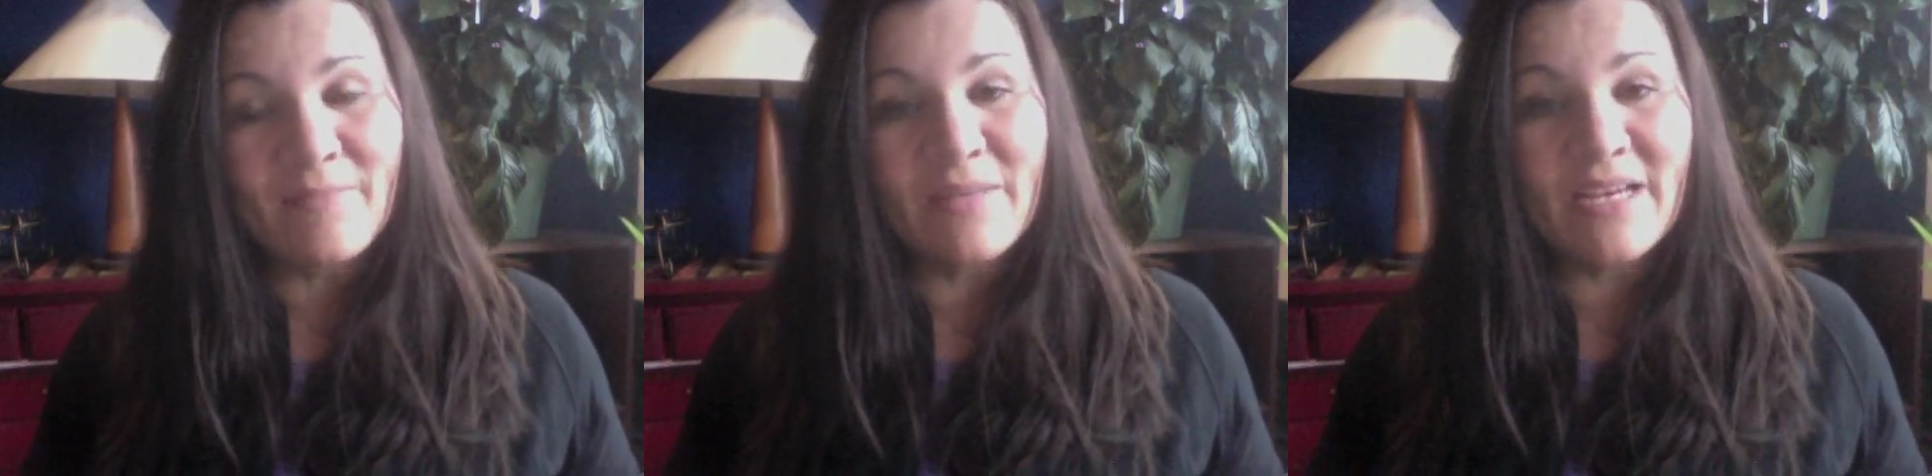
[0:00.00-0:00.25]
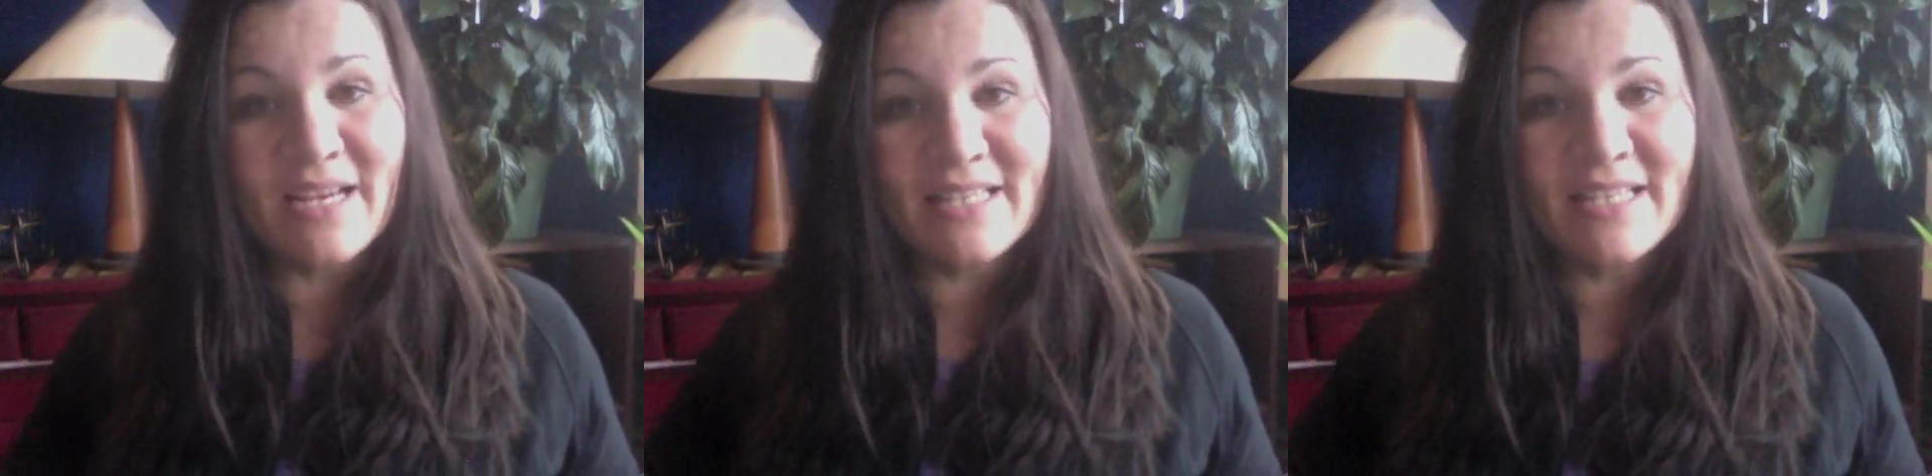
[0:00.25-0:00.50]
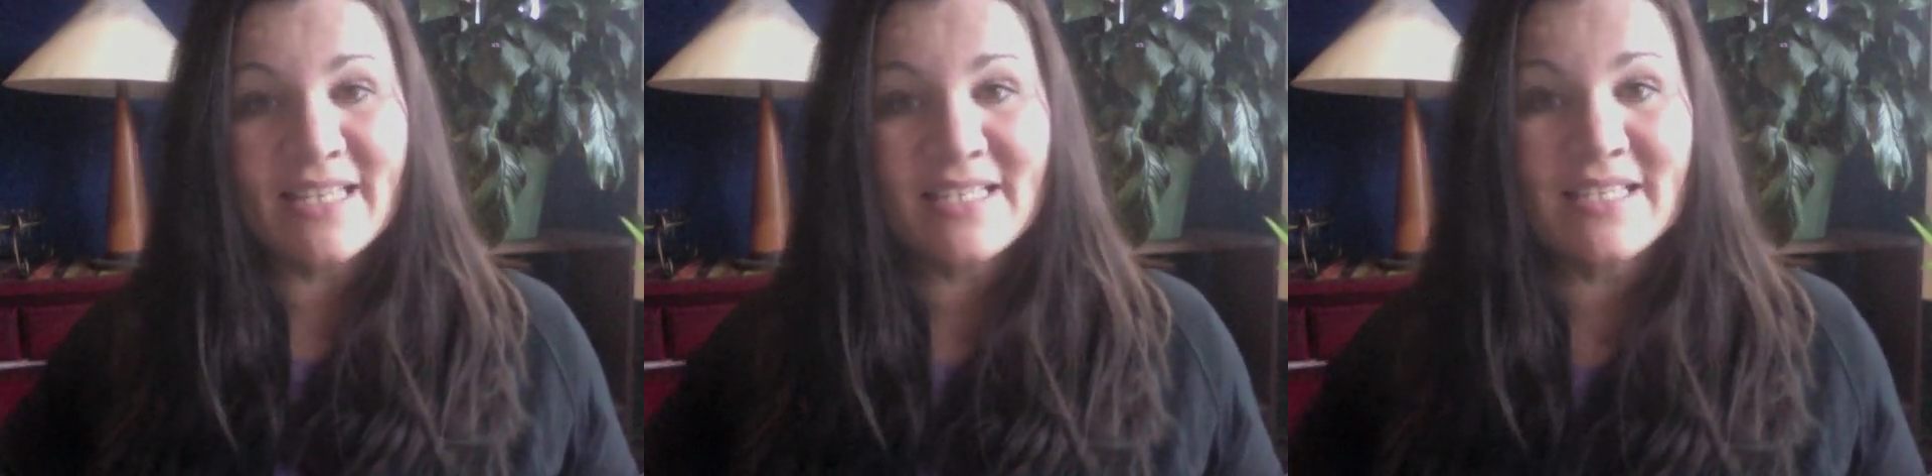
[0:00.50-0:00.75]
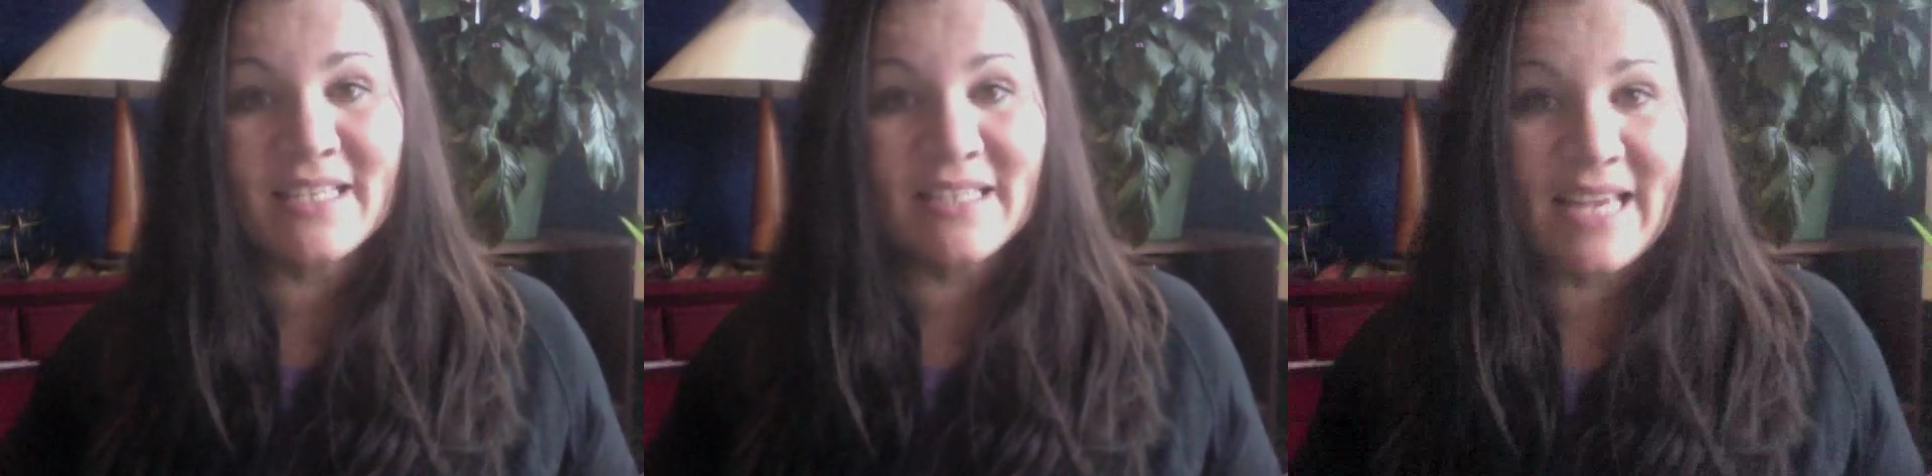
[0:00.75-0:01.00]
and because it
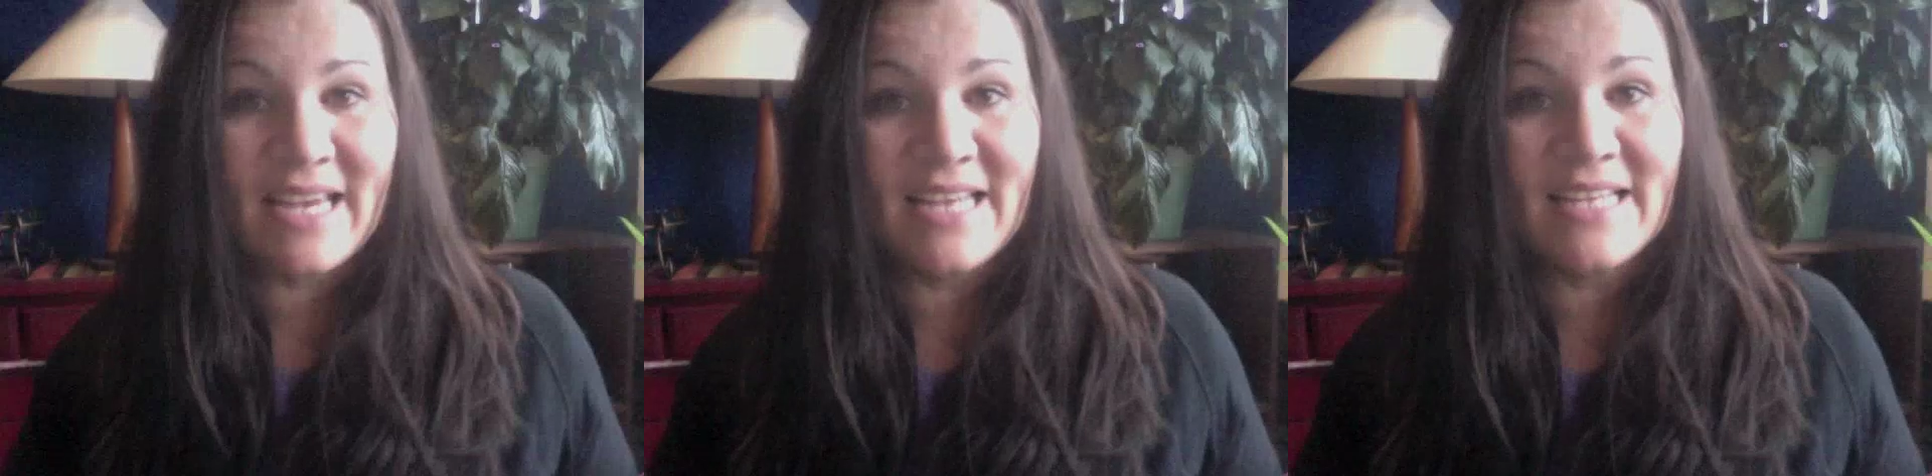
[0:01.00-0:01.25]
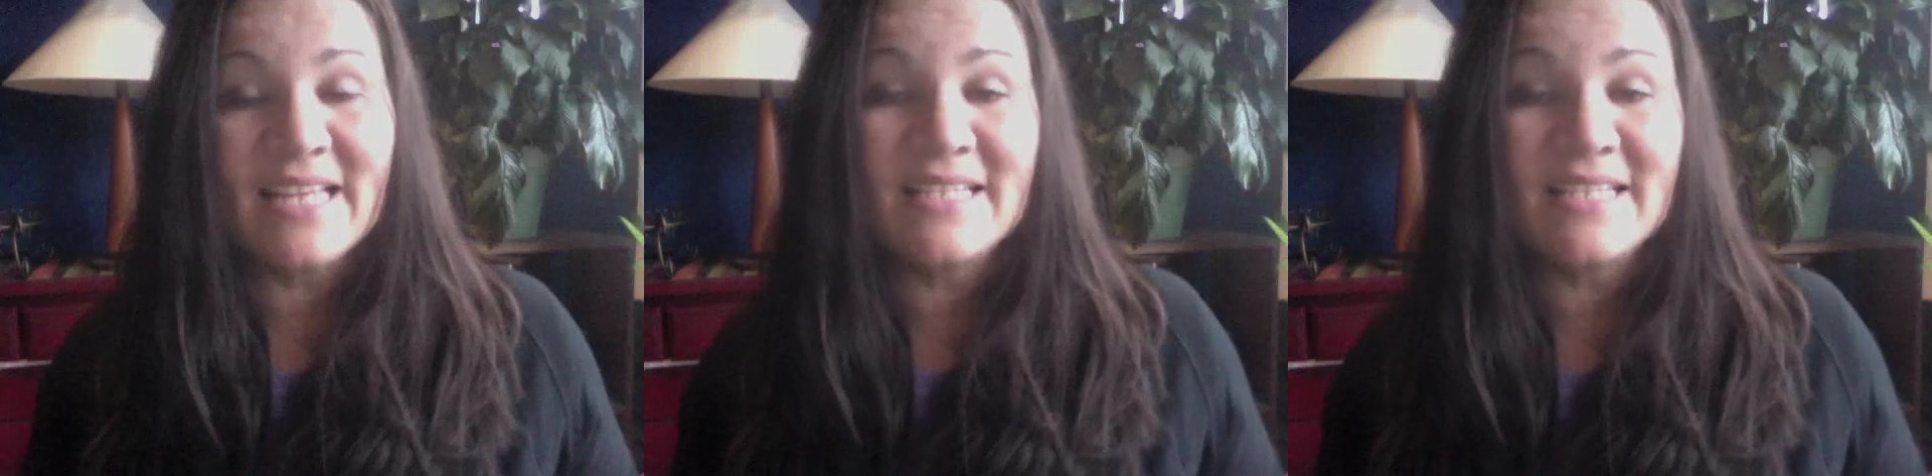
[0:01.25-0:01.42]
is delayed,